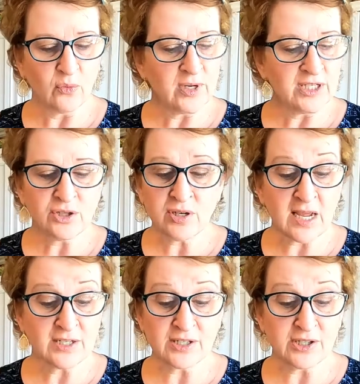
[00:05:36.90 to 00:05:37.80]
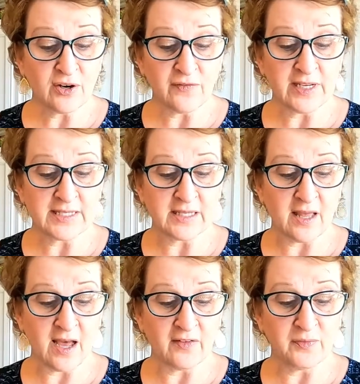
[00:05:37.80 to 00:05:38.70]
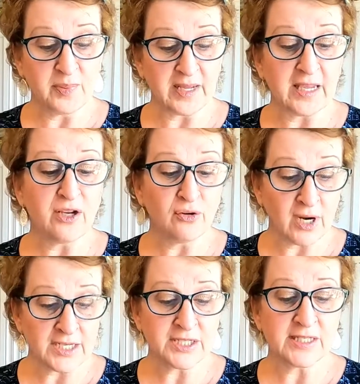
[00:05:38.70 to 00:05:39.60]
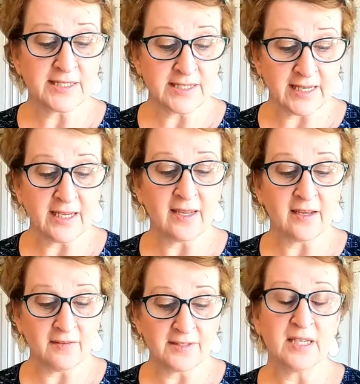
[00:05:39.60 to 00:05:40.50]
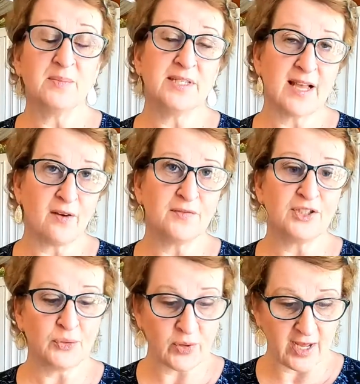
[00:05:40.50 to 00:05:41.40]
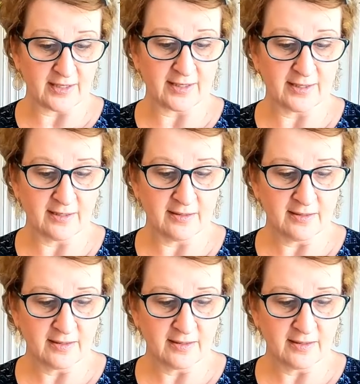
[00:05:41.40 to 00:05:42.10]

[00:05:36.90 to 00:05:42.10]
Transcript: We do not deserve his love, but he graciously gives himself to us.